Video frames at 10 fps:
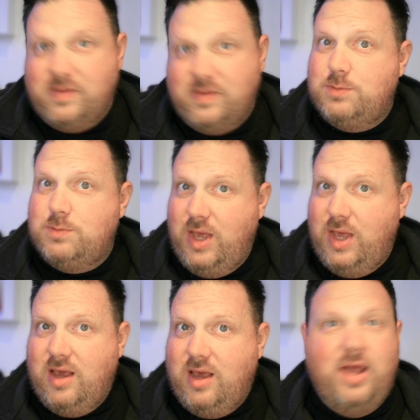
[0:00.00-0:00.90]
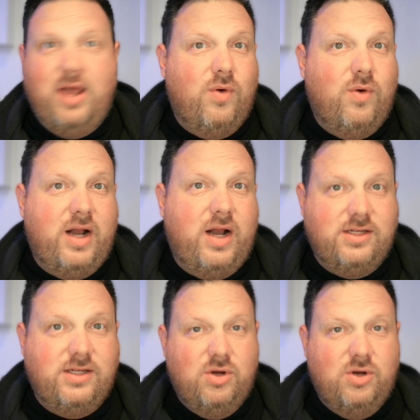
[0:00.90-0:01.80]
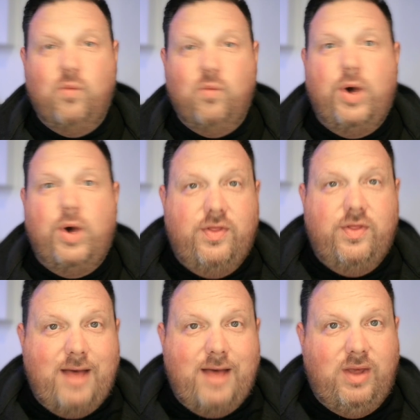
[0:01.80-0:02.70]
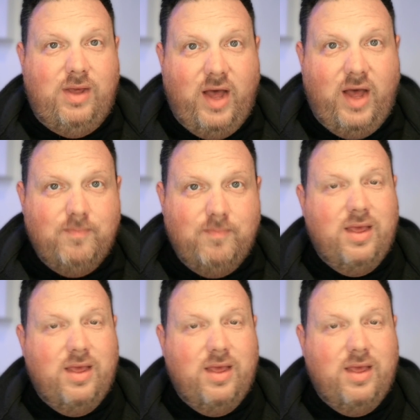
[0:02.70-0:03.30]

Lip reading: that's big and organized. What could that be like?